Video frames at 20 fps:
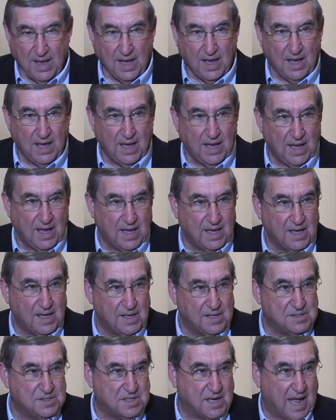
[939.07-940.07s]
He
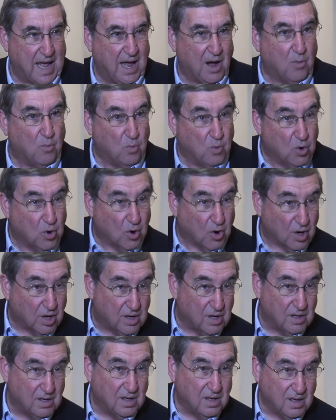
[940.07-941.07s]
is at work
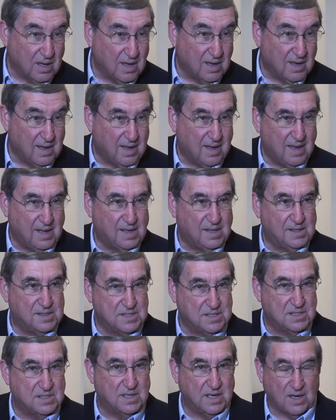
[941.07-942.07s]

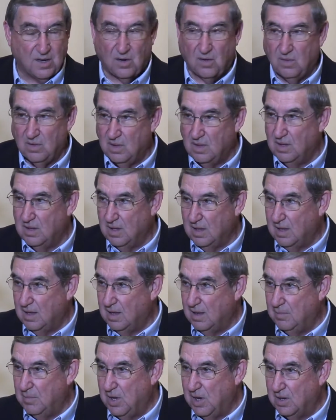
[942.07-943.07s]
still
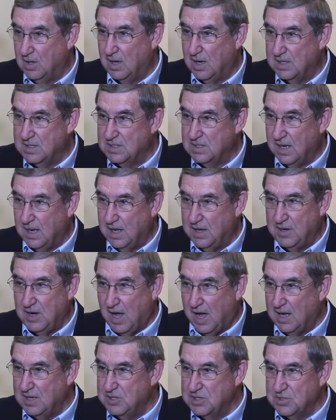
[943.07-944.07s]
among us, and
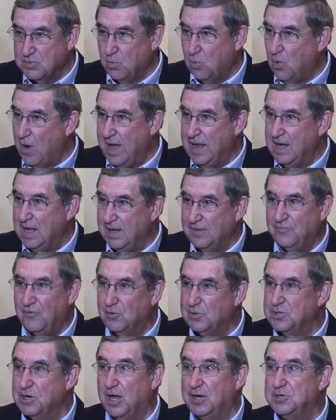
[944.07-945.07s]
not just waiting for
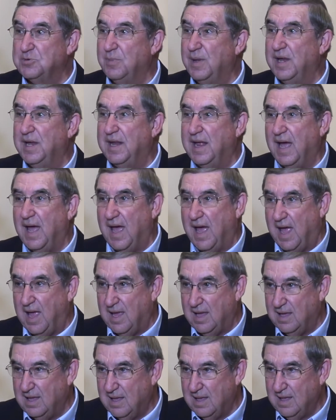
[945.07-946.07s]
Judgment Day,
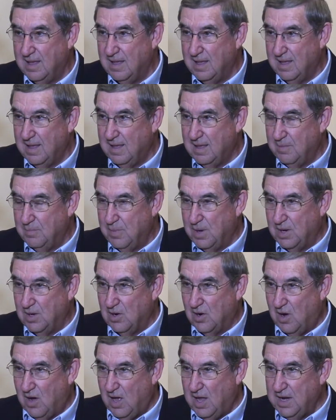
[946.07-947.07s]
but
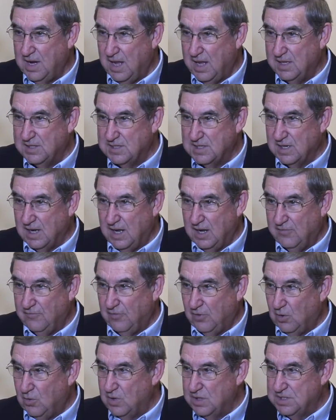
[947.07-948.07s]
God is
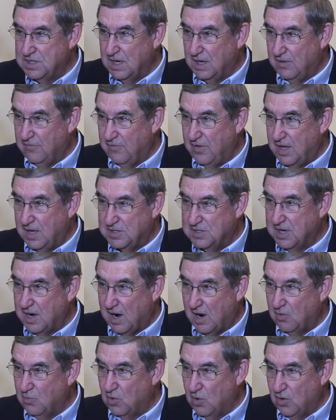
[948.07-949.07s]
influencing events in
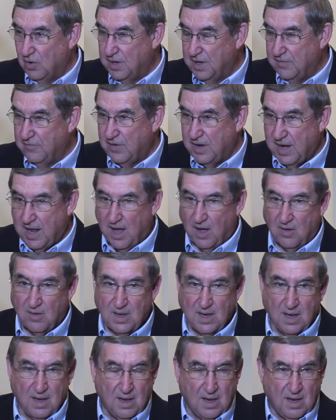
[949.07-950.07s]
our world even now.
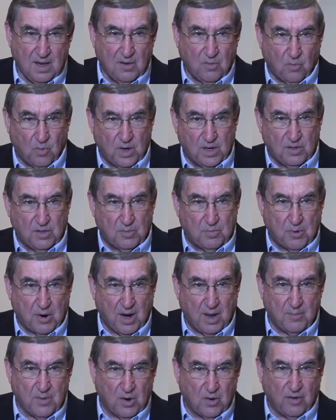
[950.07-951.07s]
One of the
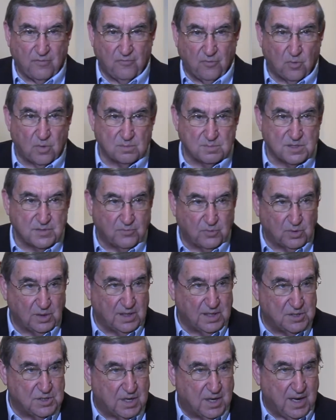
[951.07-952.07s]
primary forms of
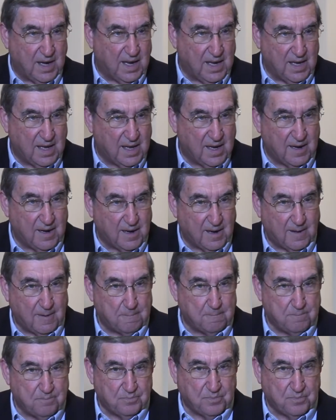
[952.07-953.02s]
religion in um,